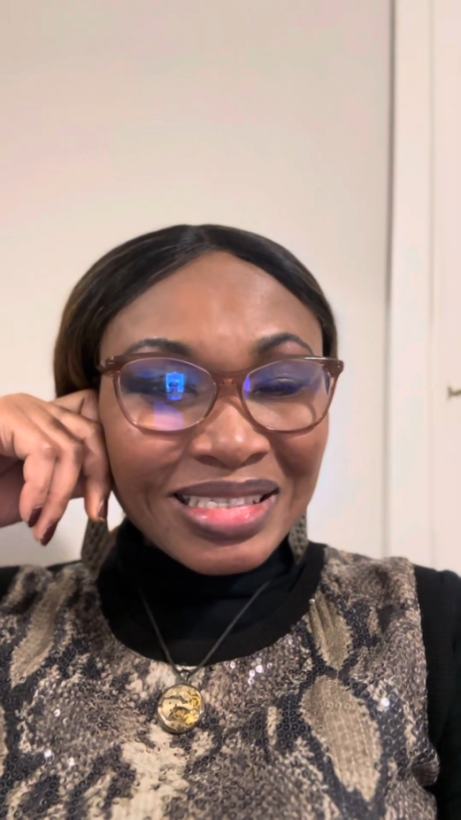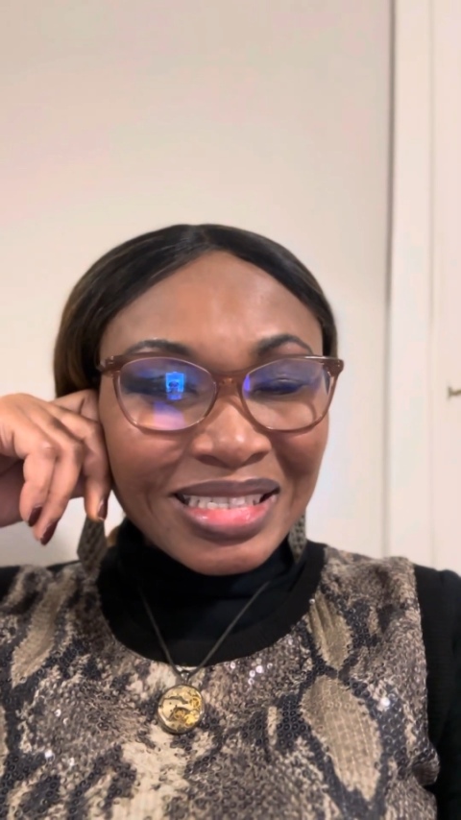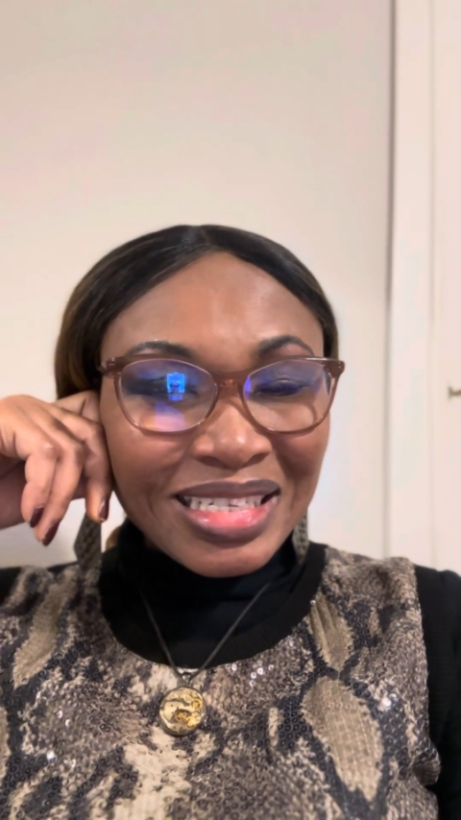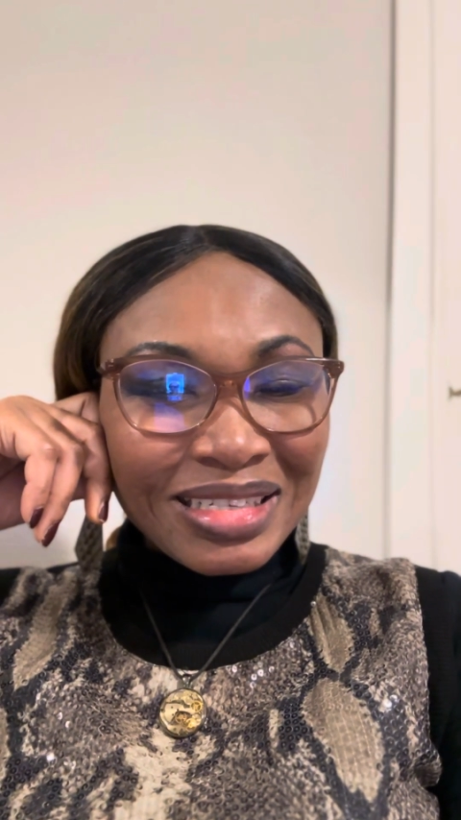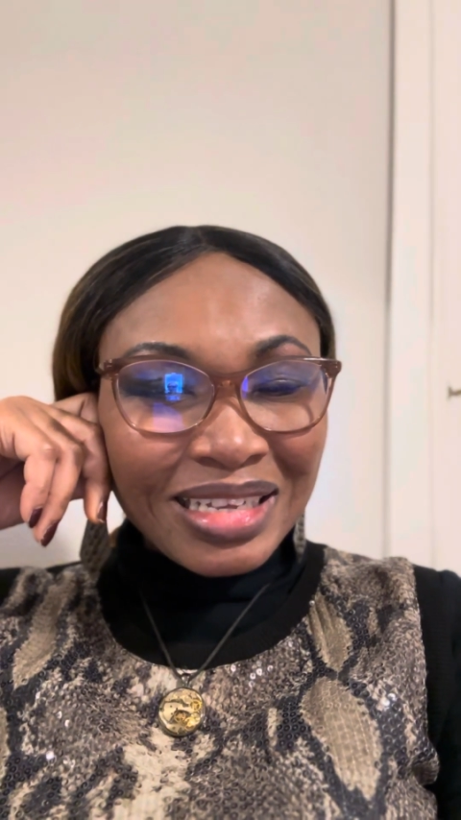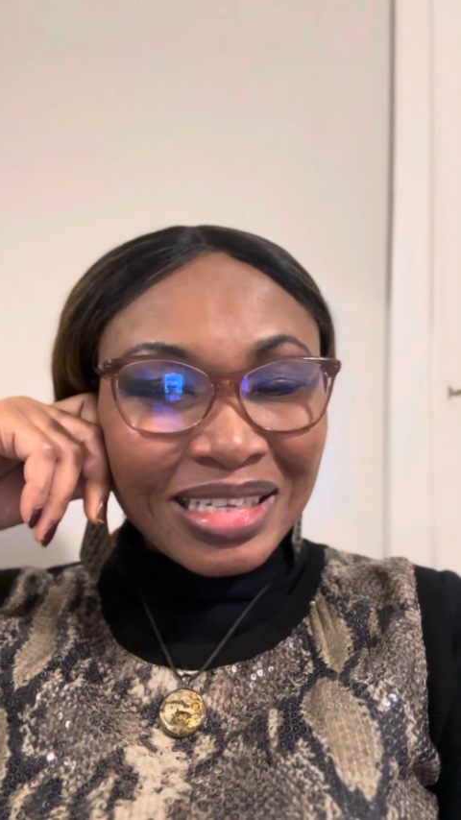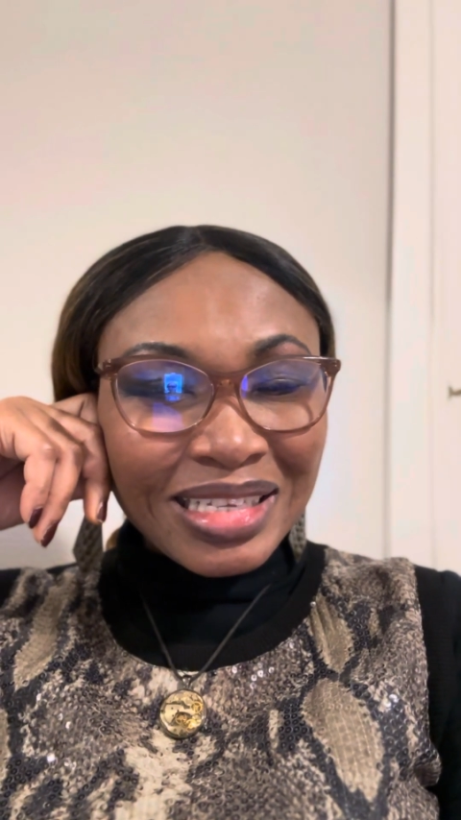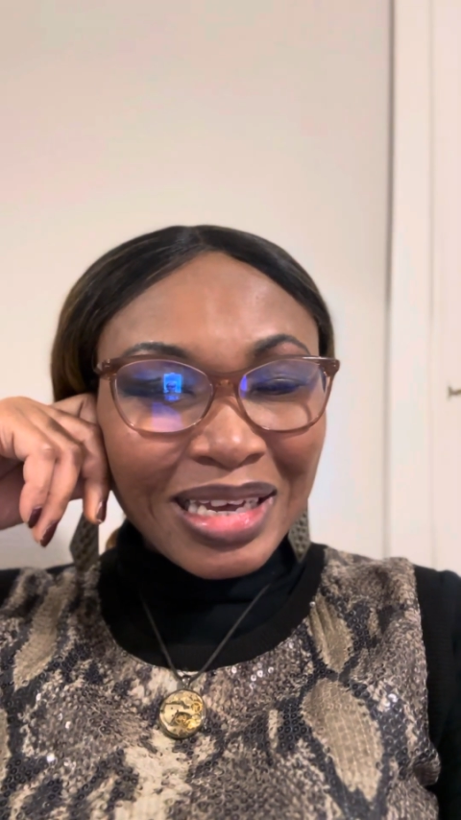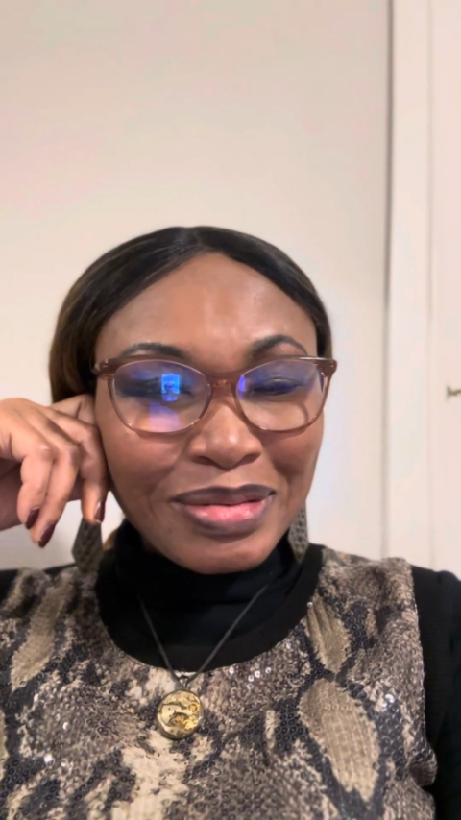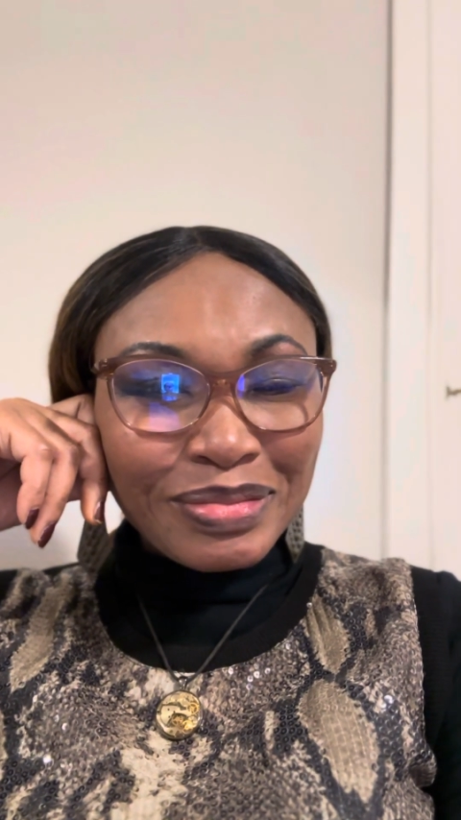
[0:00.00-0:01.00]
Until next
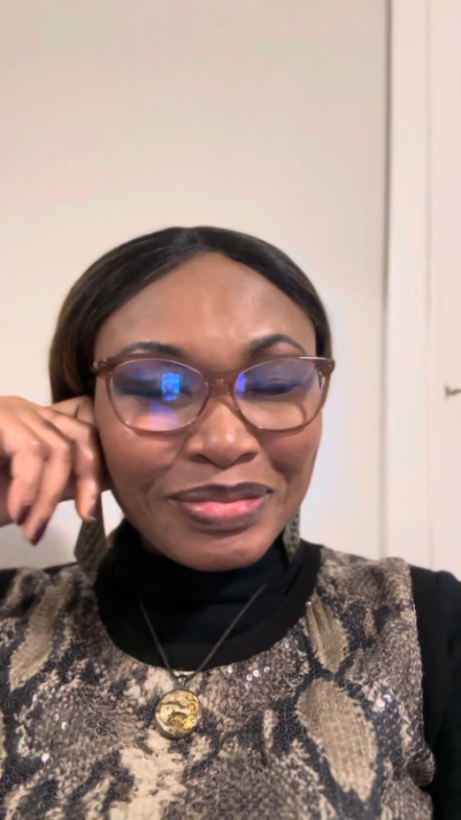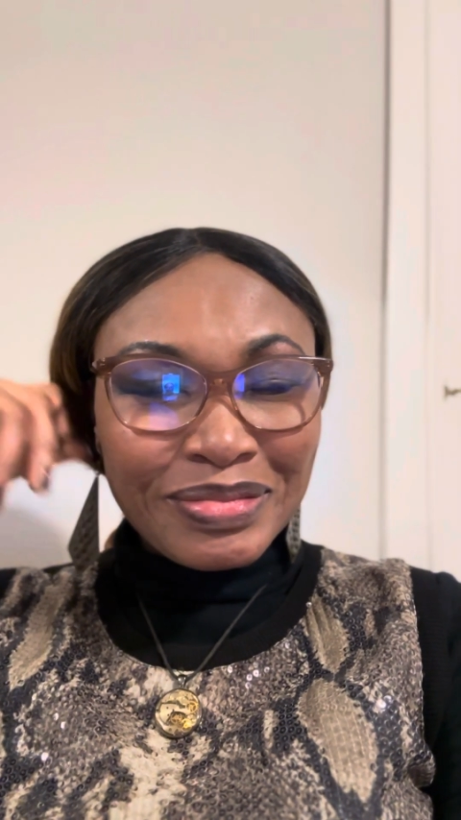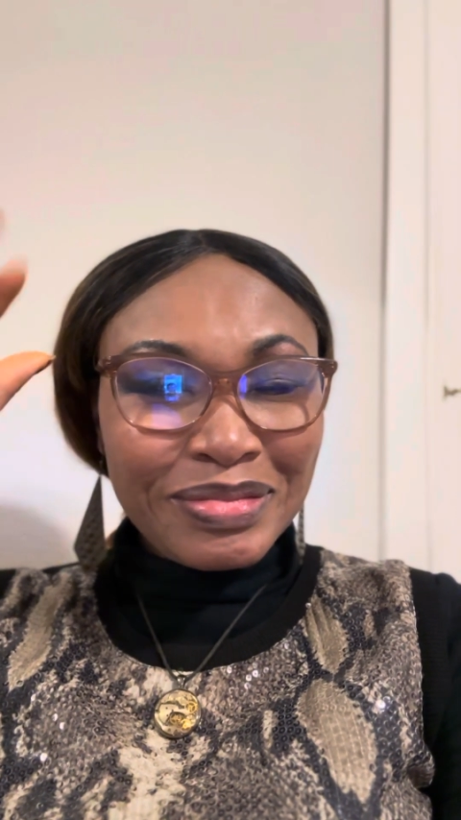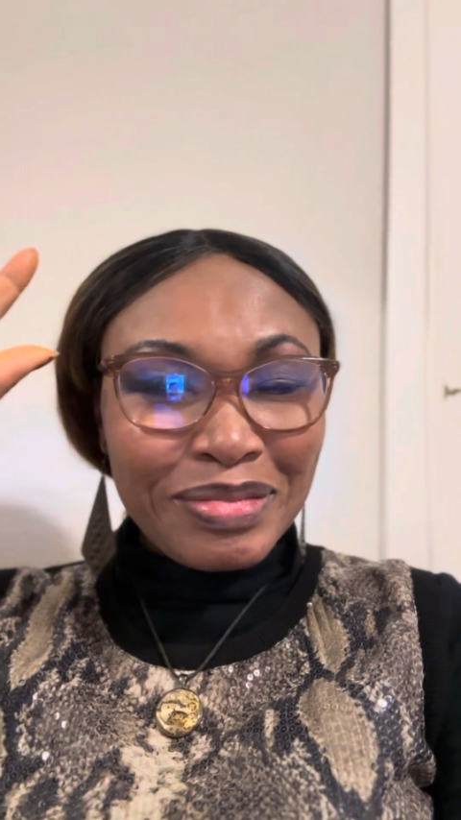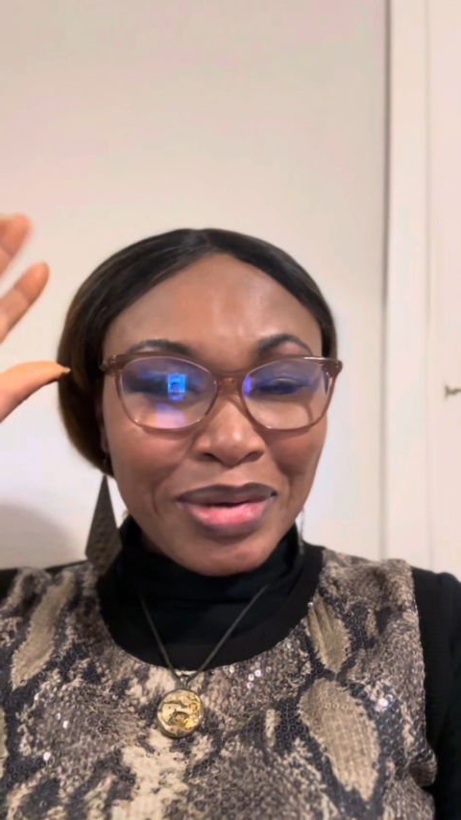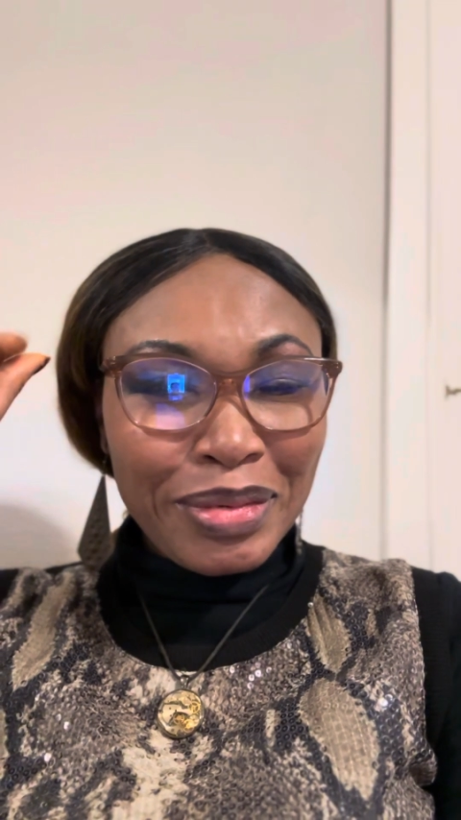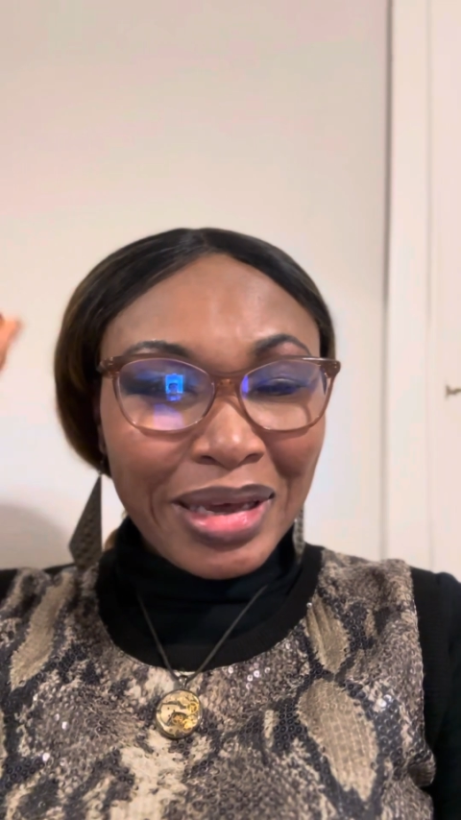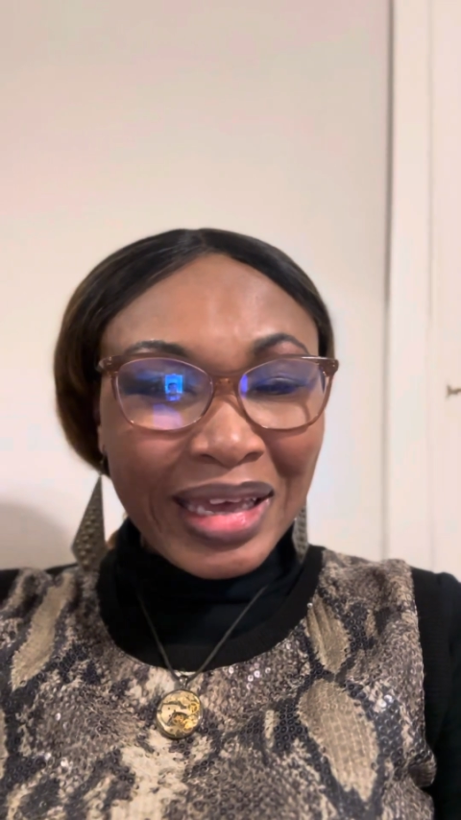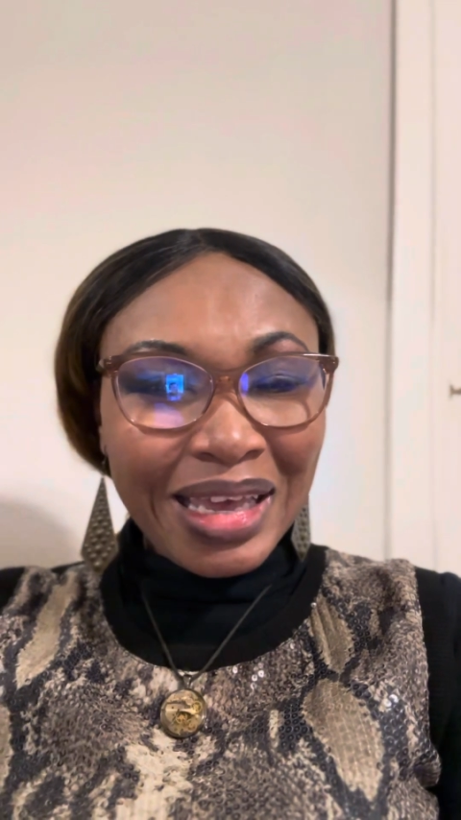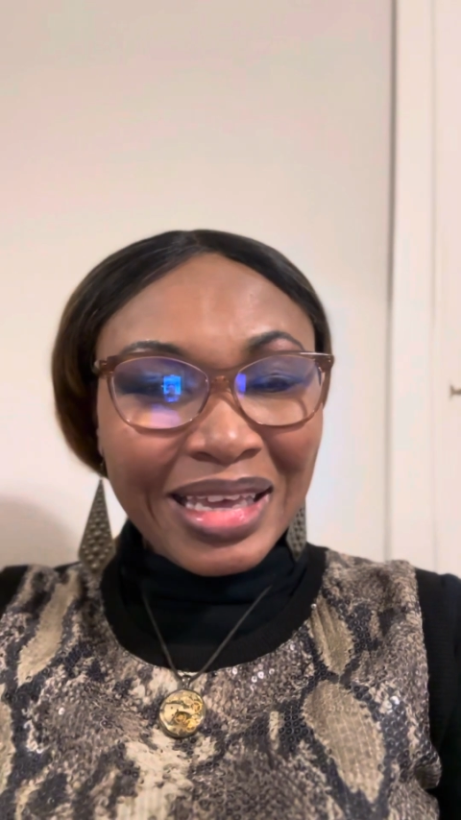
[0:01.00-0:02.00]
time, bye
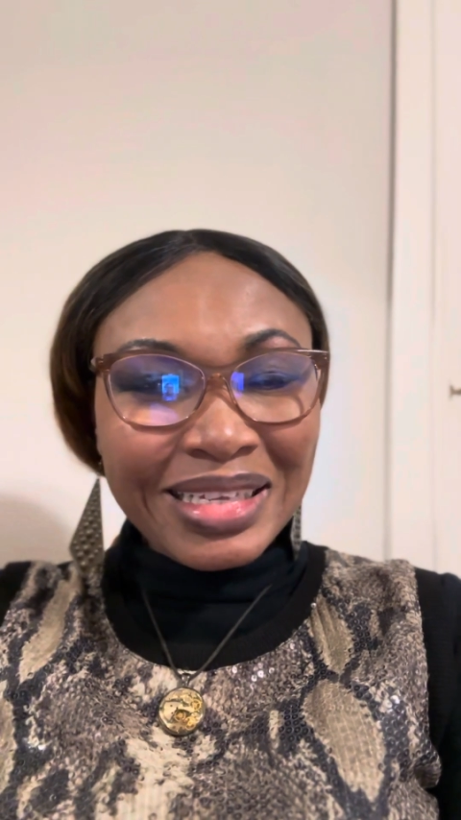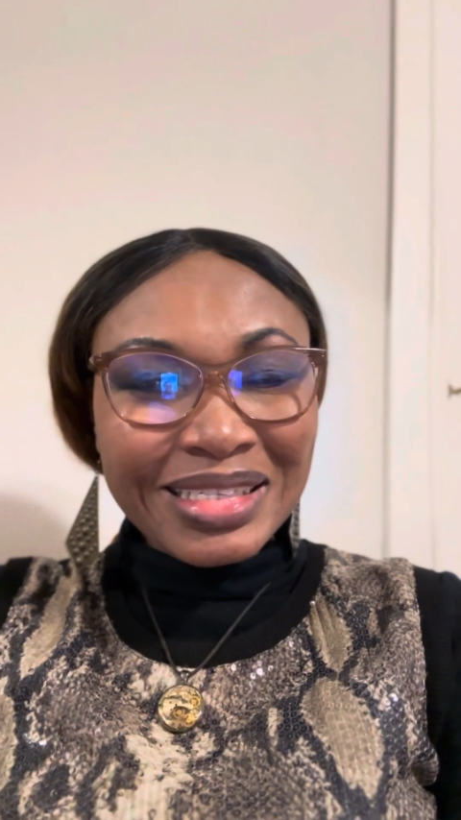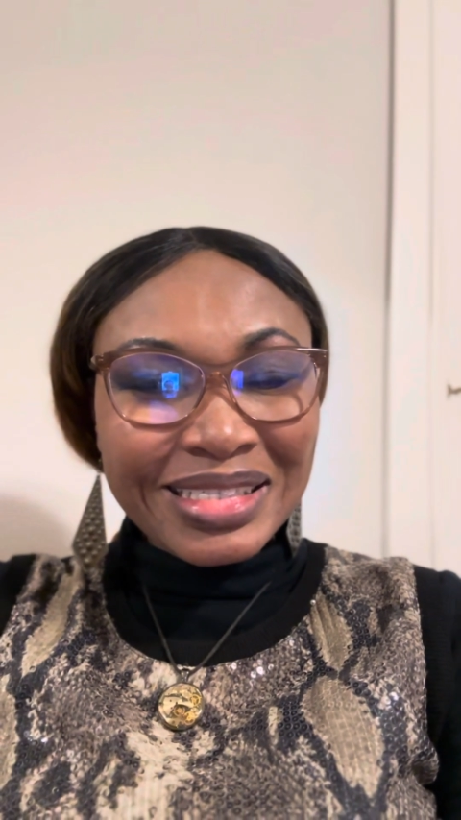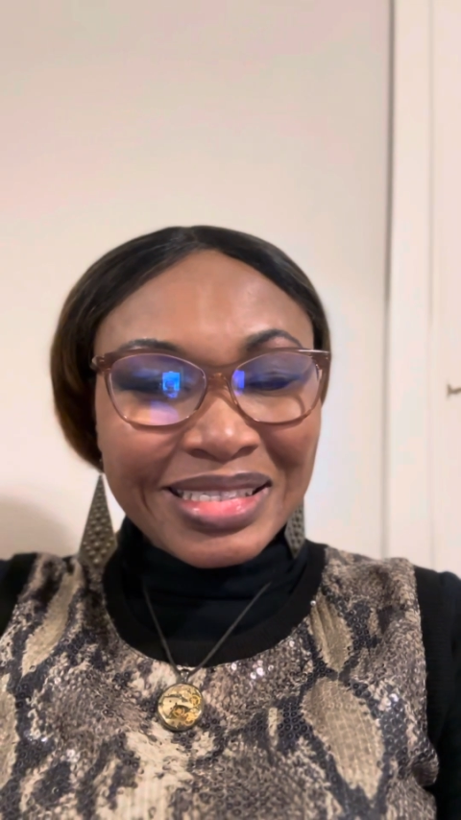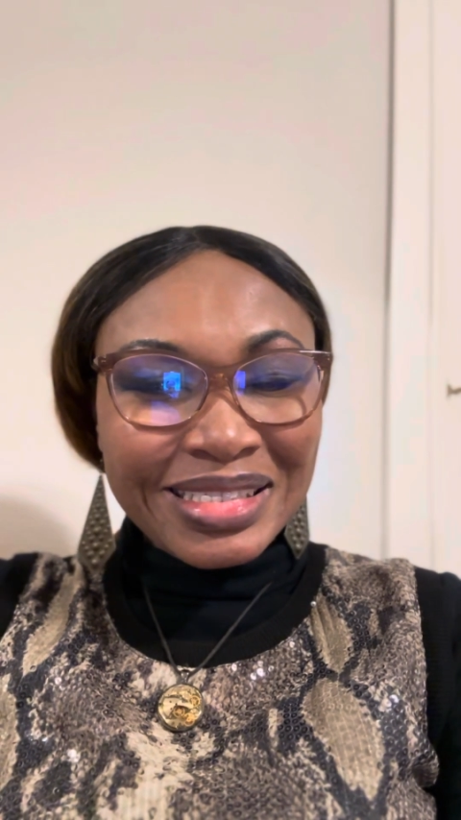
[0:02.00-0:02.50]
bye.